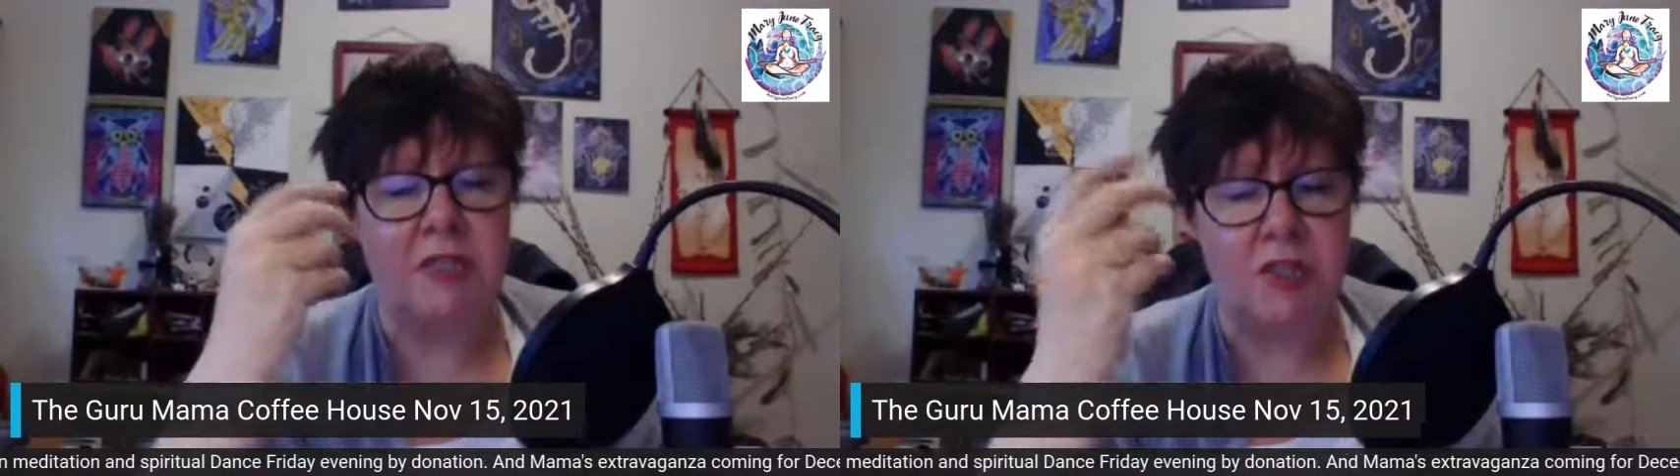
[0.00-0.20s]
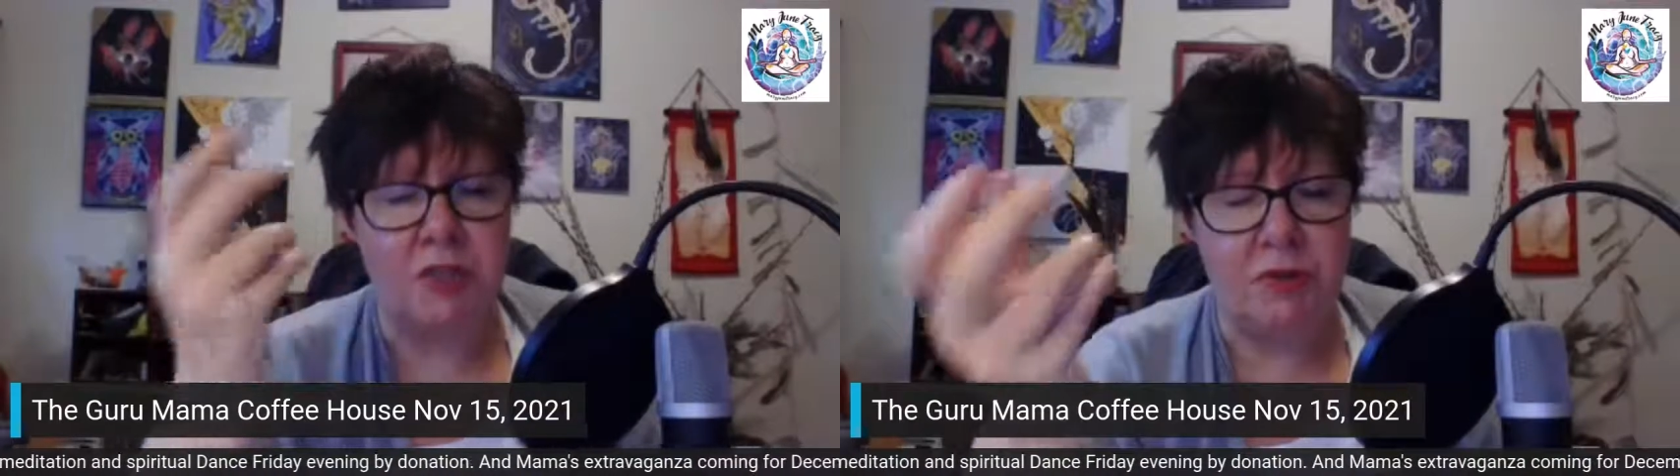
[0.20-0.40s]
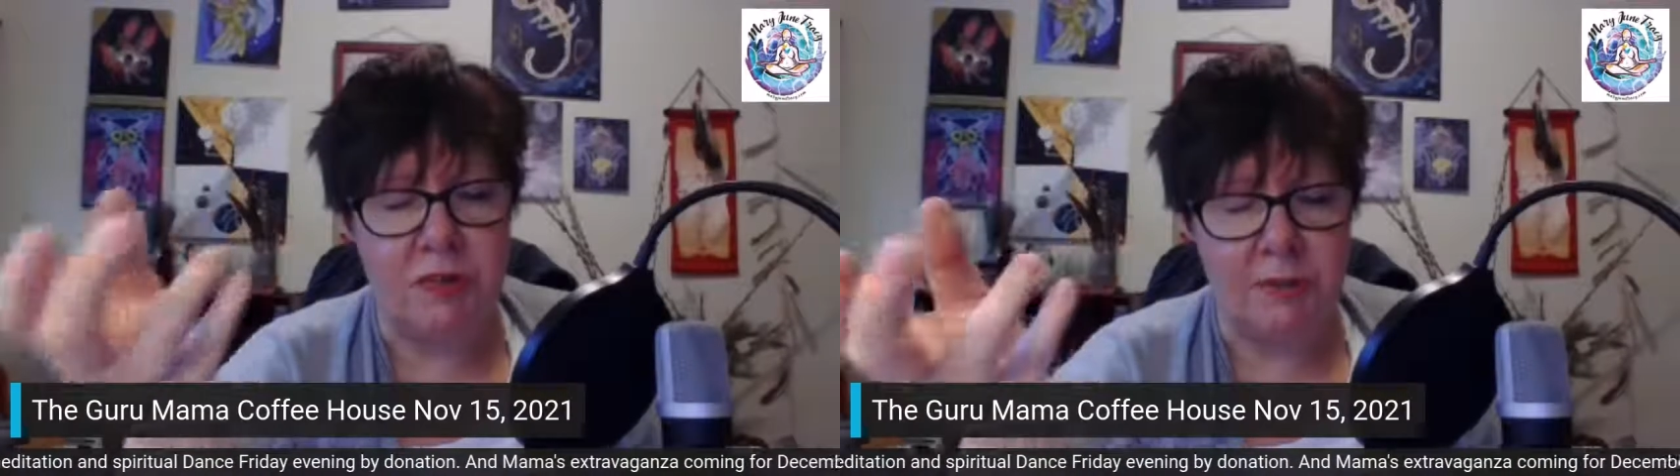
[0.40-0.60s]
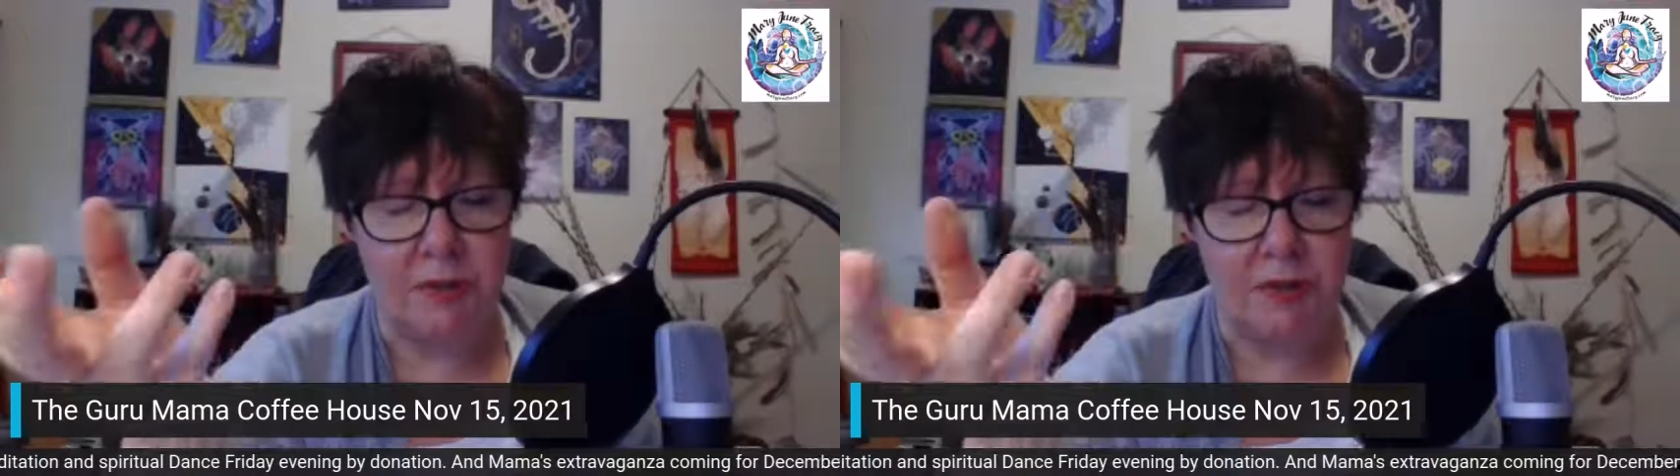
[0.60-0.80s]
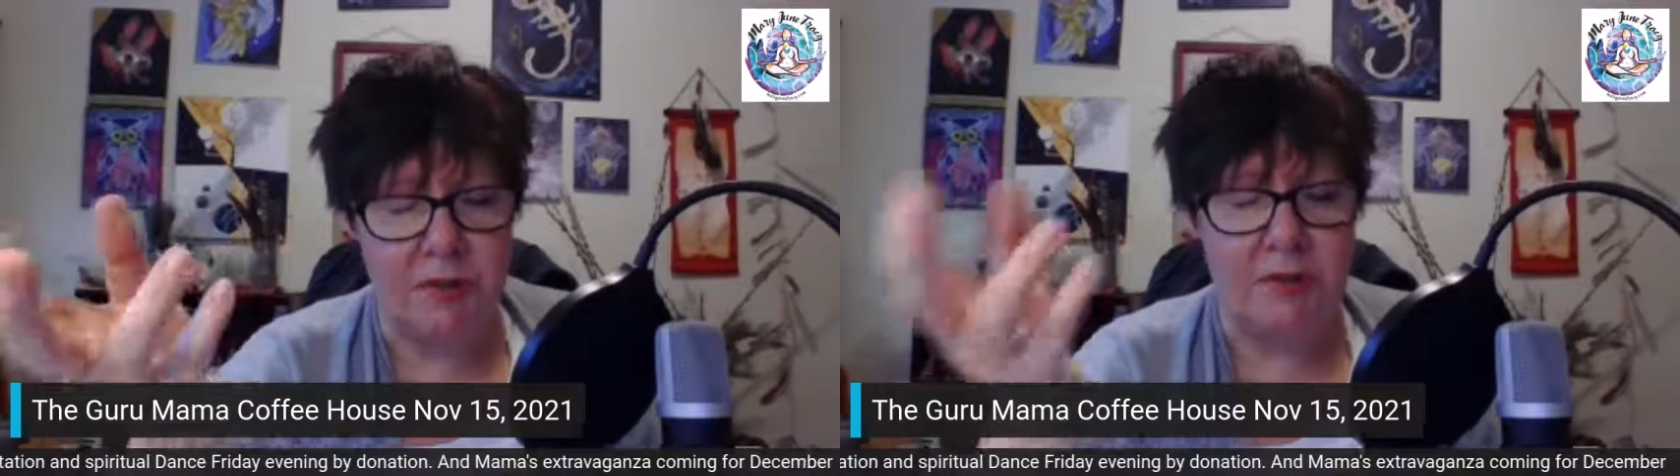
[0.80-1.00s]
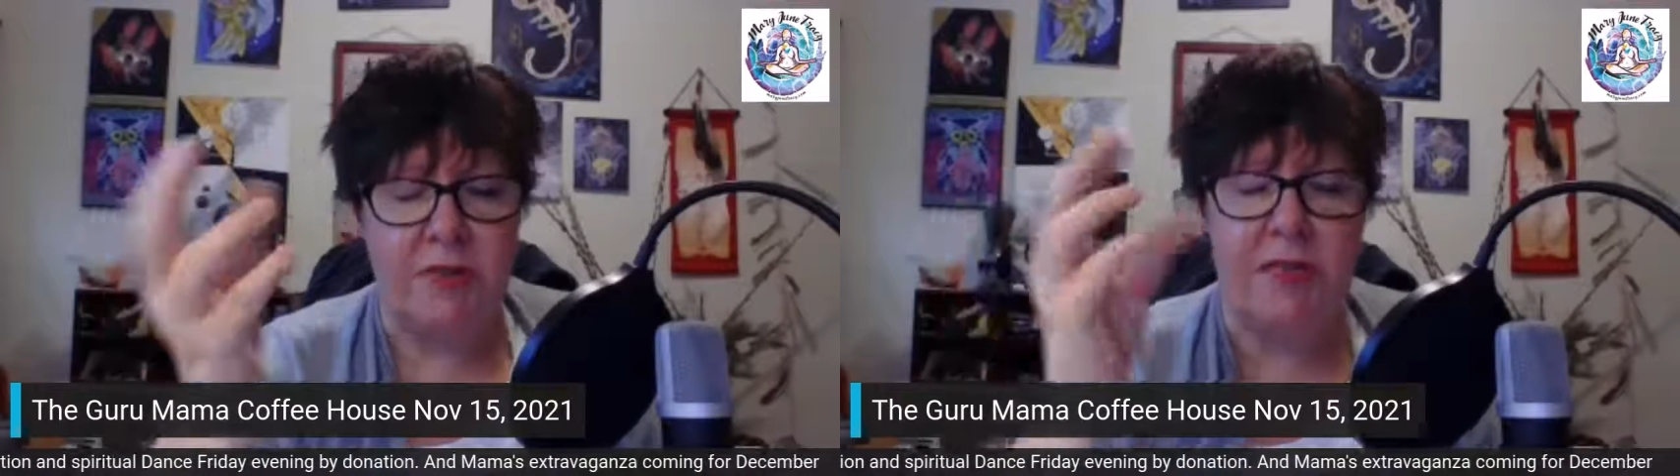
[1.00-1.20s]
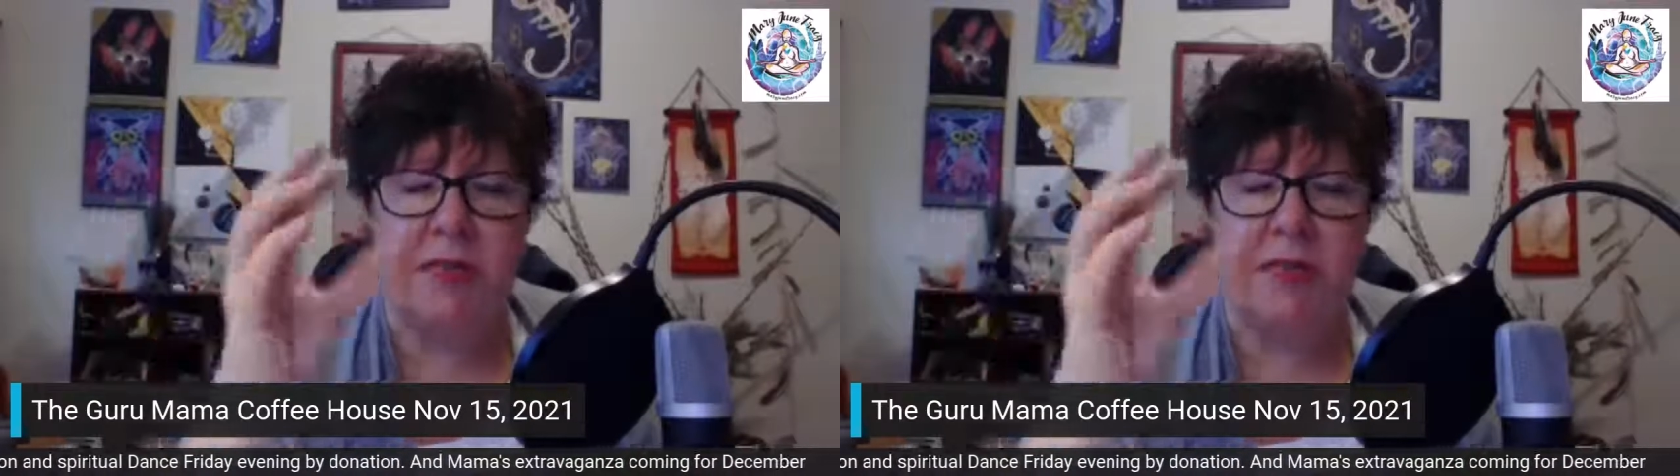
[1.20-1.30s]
and choosing miracles.